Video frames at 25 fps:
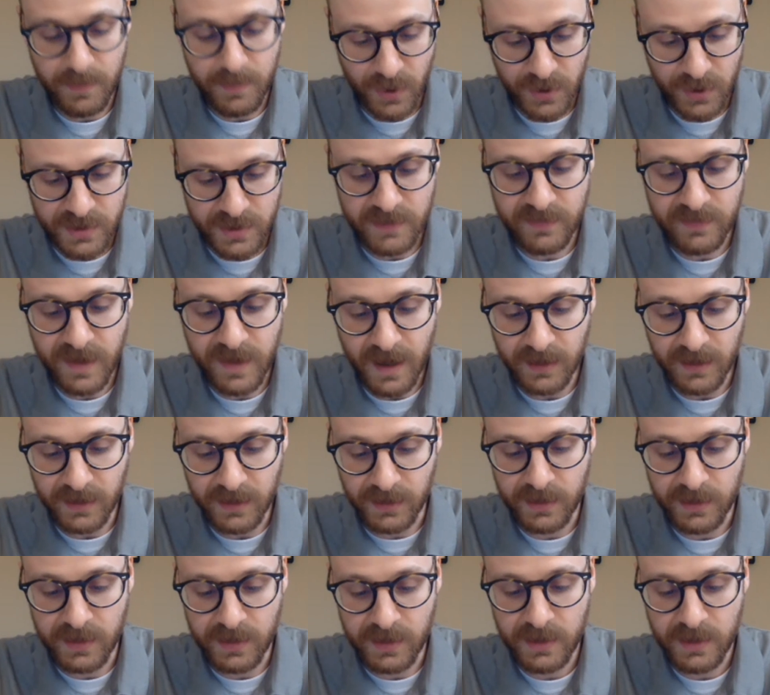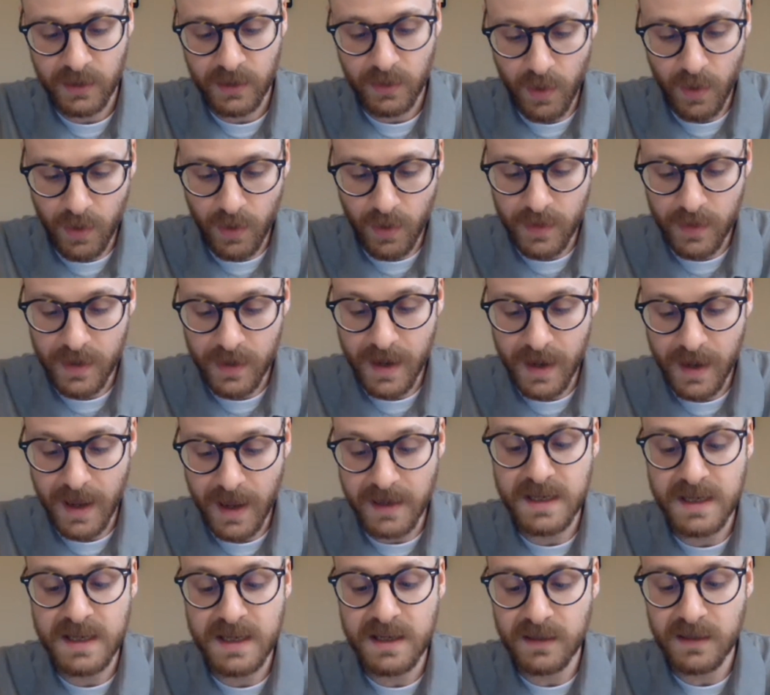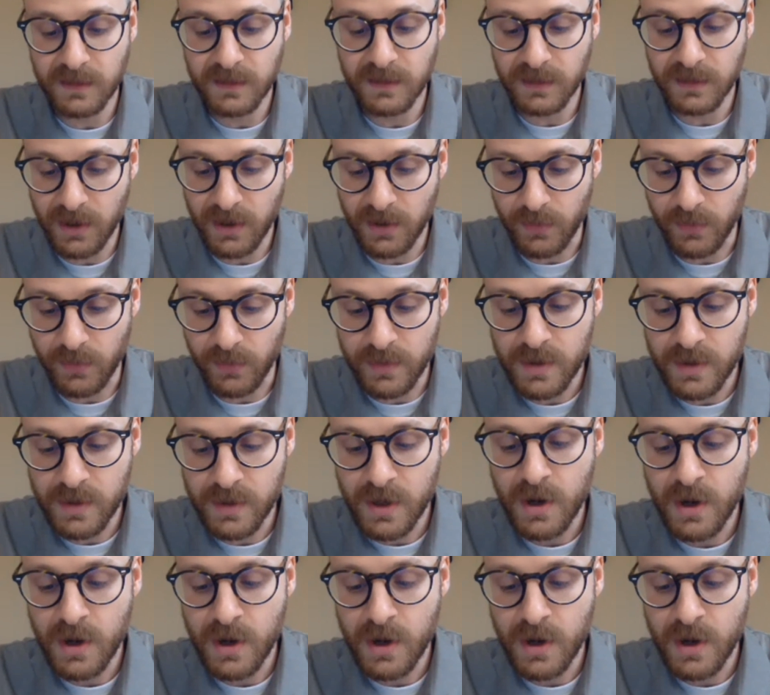of color, quote, and he alone,